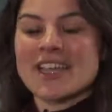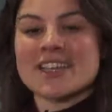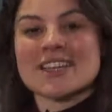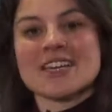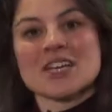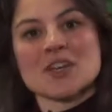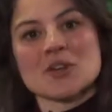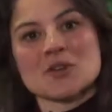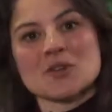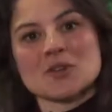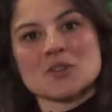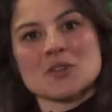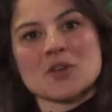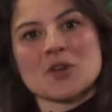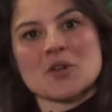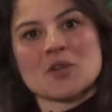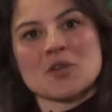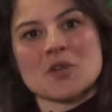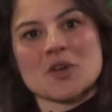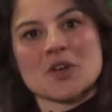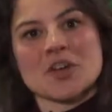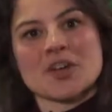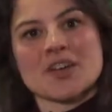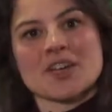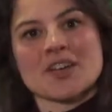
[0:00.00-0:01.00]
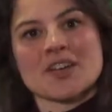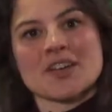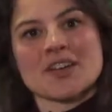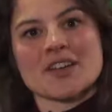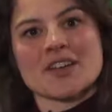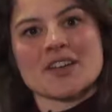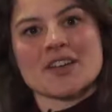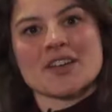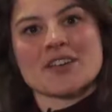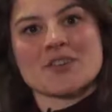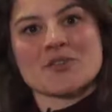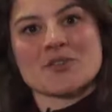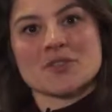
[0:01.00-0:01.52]
And I also work
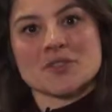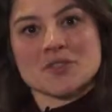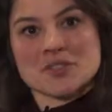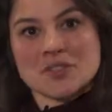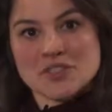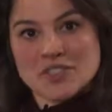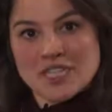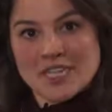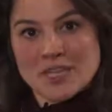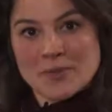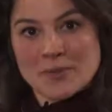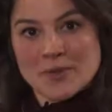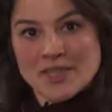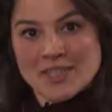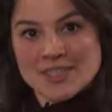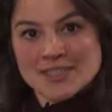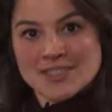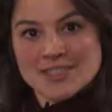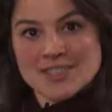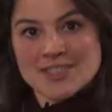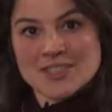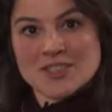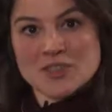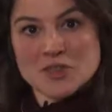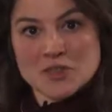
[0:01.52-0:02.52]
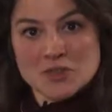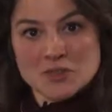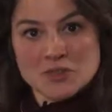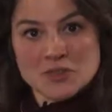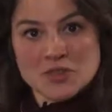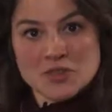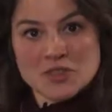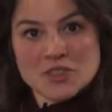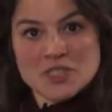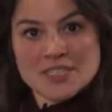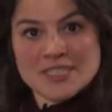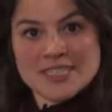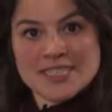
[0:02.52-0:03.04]
for the Sustainability
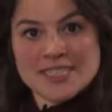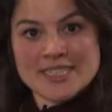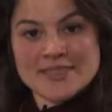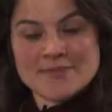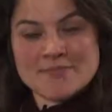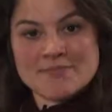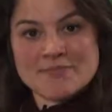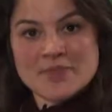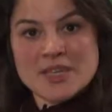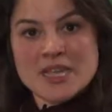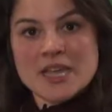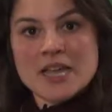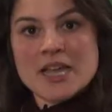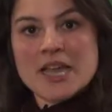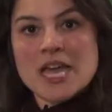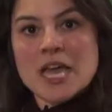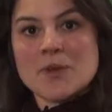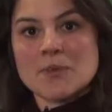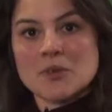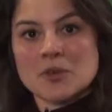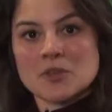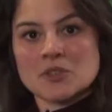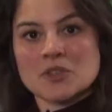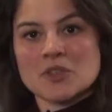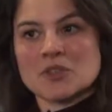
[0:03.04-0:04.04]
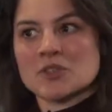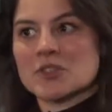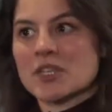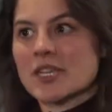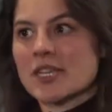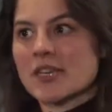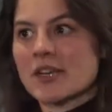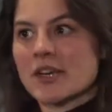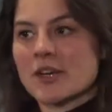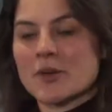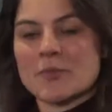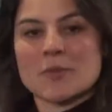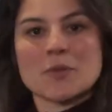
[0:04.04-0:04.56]
University. I'm also a
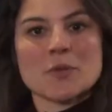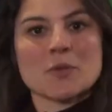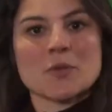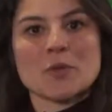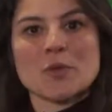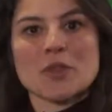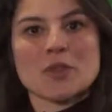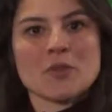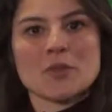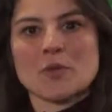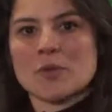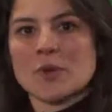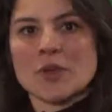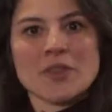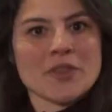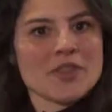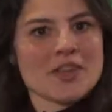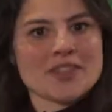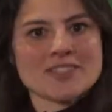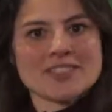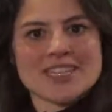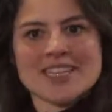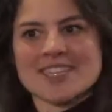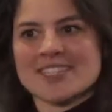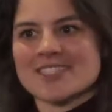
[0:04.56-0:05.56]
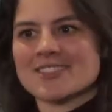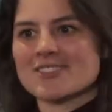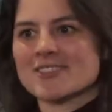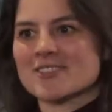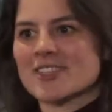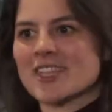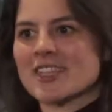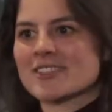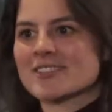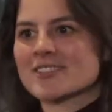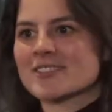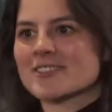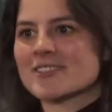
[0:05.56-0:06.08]
singer, but we'll not get
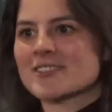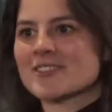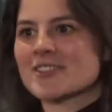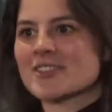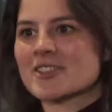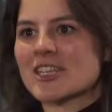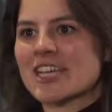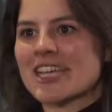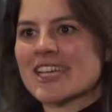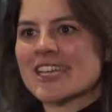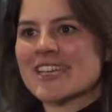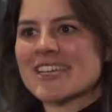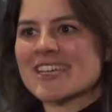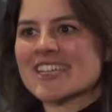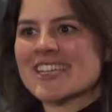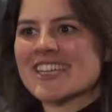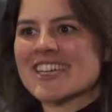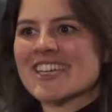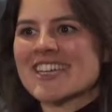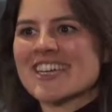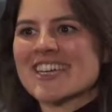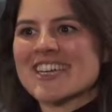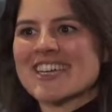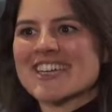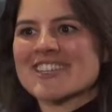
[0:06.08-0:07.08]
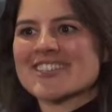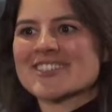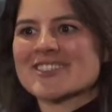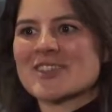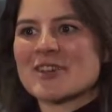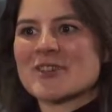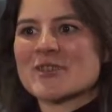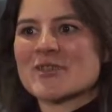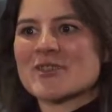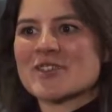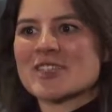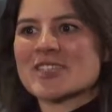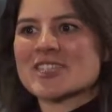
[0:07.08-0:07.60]
into that today.
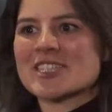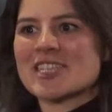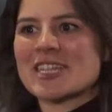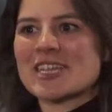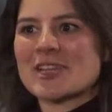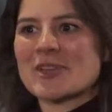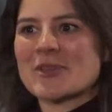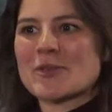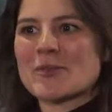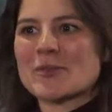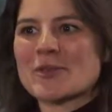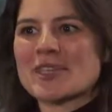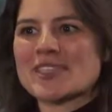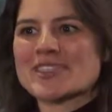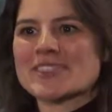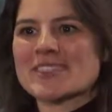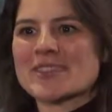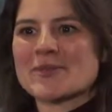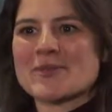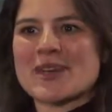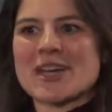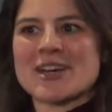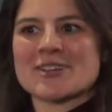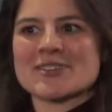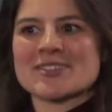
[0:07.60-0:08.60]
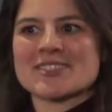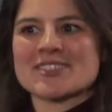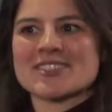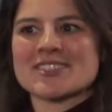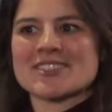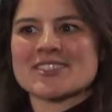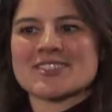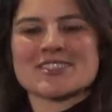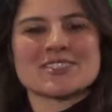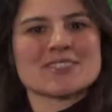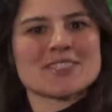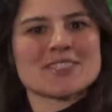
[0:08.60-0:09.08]
So first a little bit about the